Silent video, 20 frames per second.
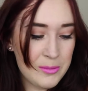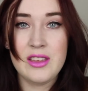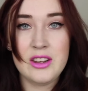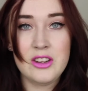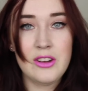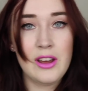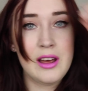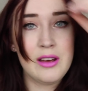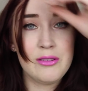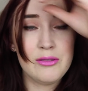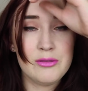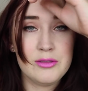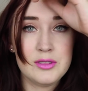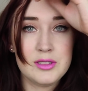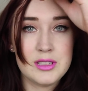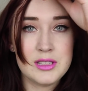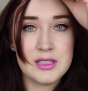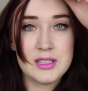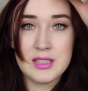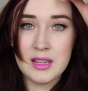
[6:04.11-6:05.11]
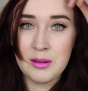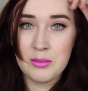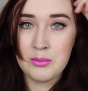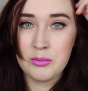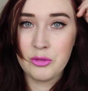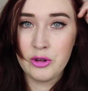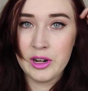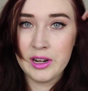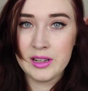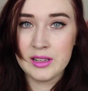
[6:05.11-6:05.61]
And you have some
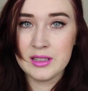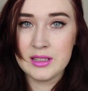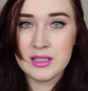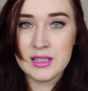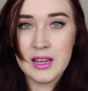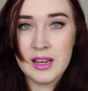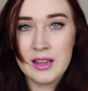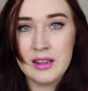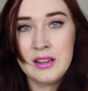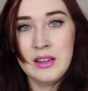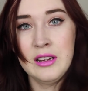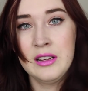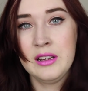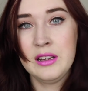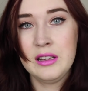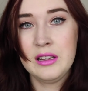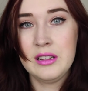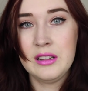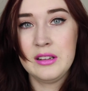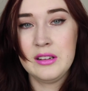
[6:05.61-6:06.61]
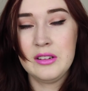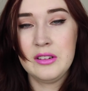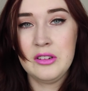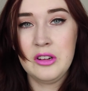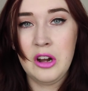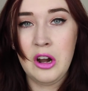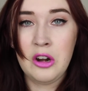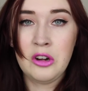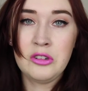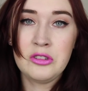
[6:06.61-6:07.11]
brands that
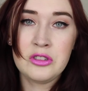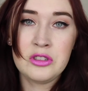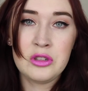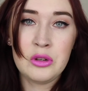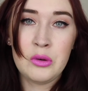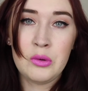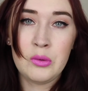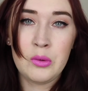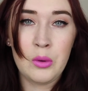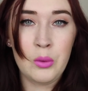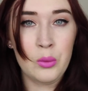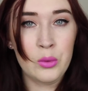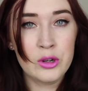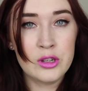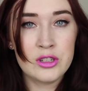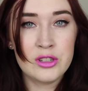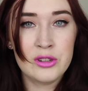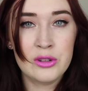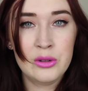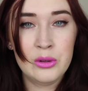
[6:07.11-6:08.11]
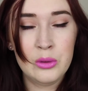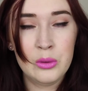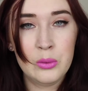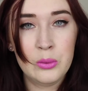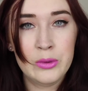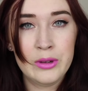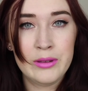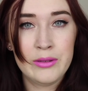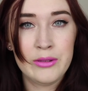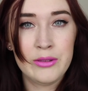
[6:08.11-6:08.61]
aren't so original
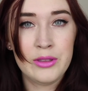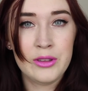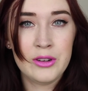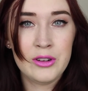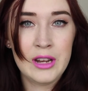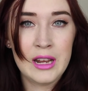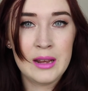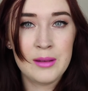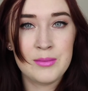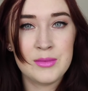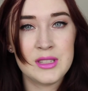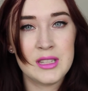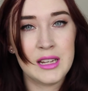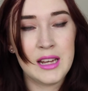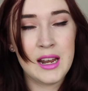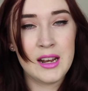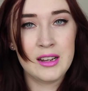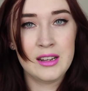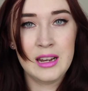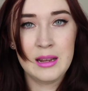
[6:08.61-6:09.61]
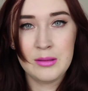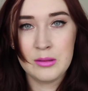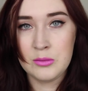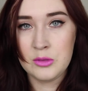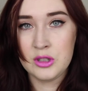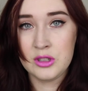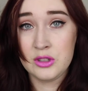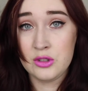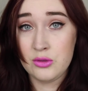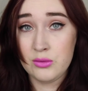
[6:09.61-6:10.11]
with their names. They kind of name them
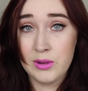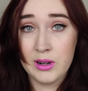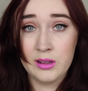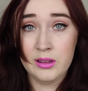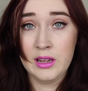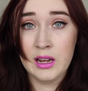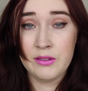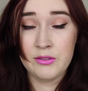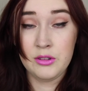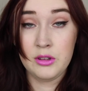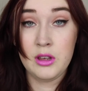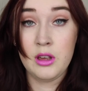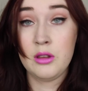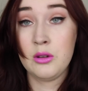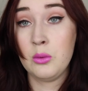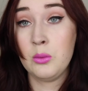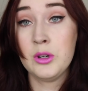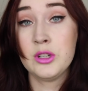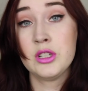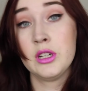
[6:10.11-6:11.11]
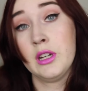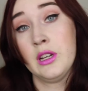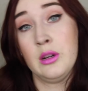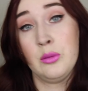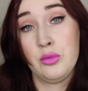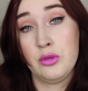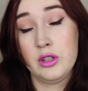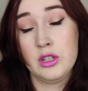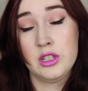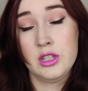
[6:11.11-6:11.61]
just directly after the color, which I can
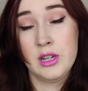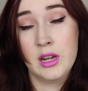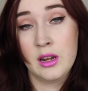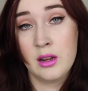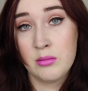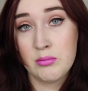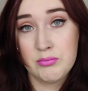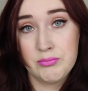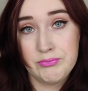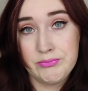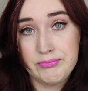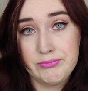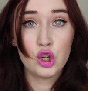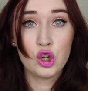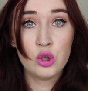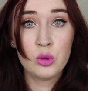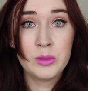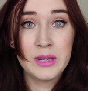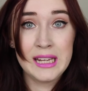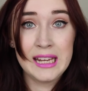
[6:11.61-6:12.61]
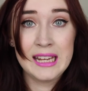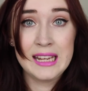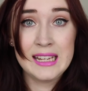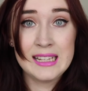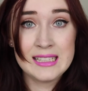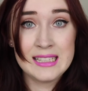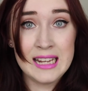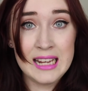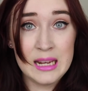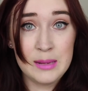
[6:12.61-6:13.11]
appreciate. Urban
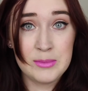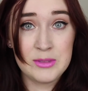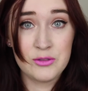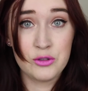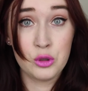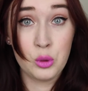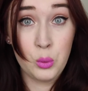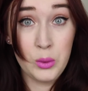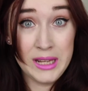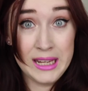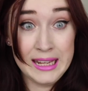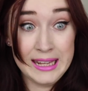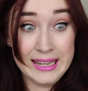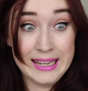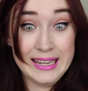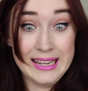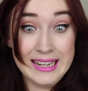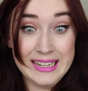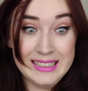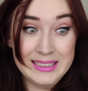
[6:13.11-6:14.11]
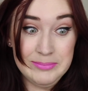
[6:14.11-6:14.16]
Decay's names for the win.